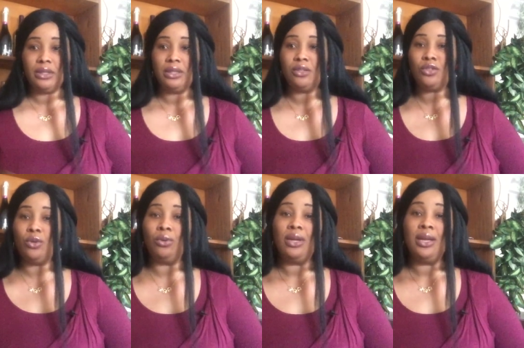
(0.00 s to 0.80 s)

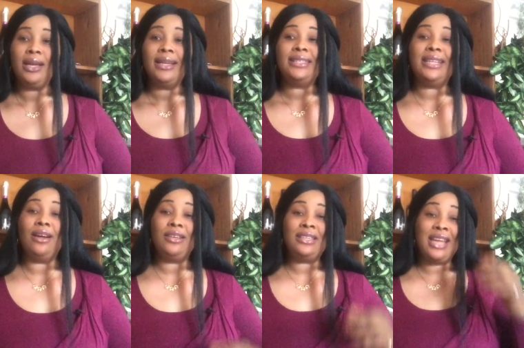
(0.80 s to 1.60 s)
So
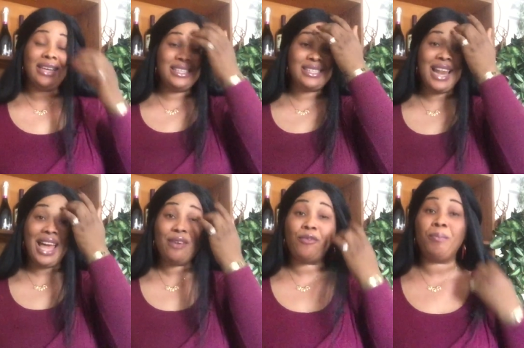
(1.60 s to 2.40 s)
their
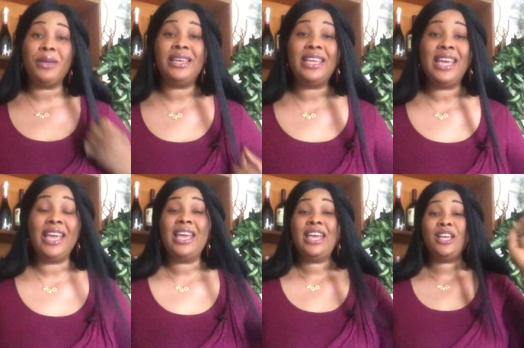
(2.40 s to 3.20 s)
dislike for
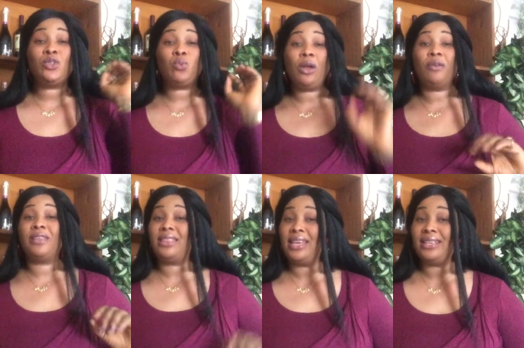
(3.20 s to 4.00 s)
PDA is one of
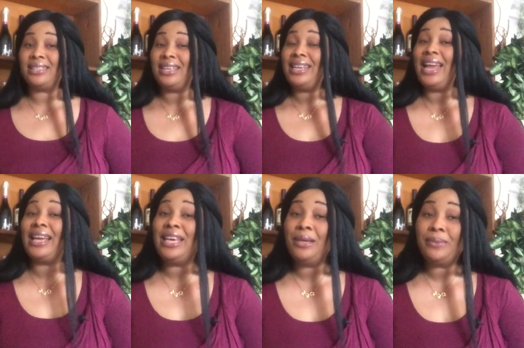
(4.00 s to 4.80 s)
the things that
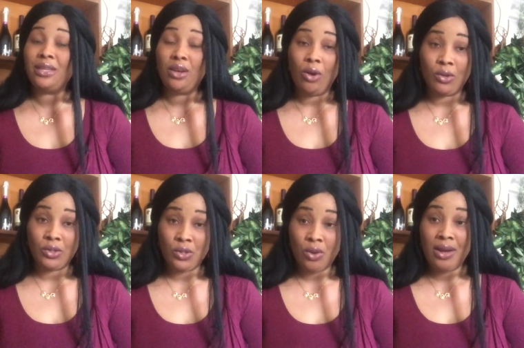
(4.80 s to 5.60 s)
keeps
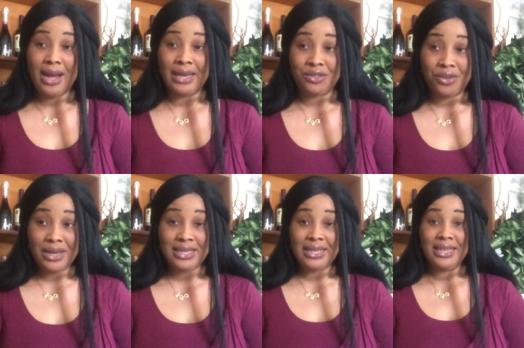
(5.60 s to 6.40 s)
Ozo
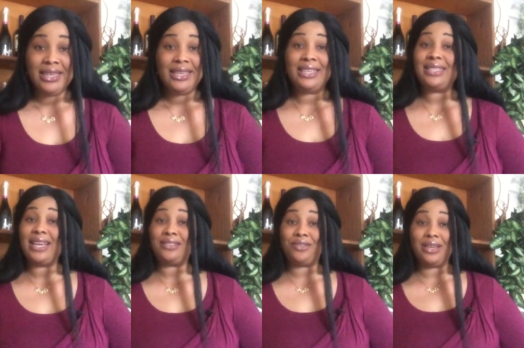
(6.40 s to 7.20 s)
attracted. This
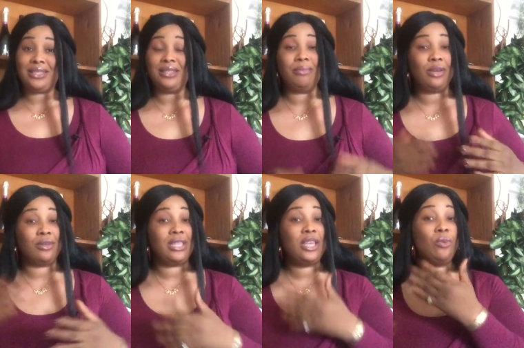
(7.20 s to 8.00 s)
attracts him
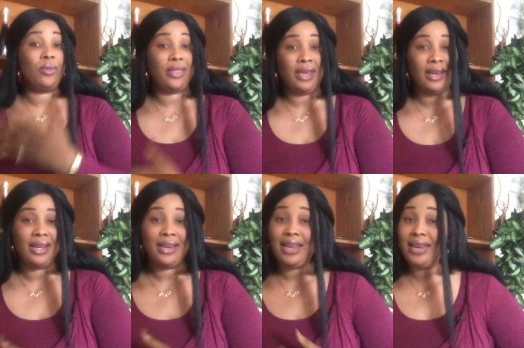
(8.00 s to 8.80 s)
because he will think
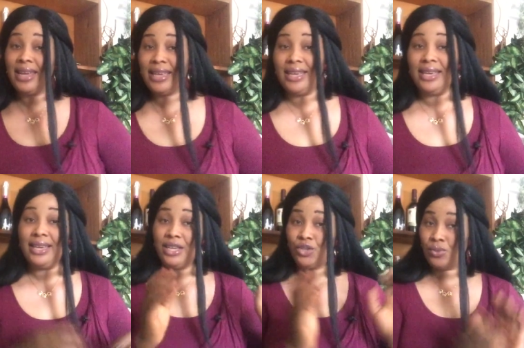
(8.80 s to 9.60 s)
that Nengi
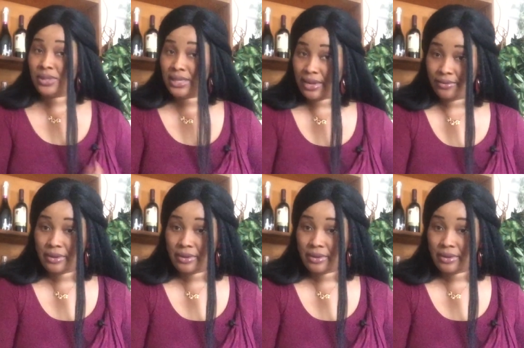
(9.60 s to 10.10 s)
is reserved.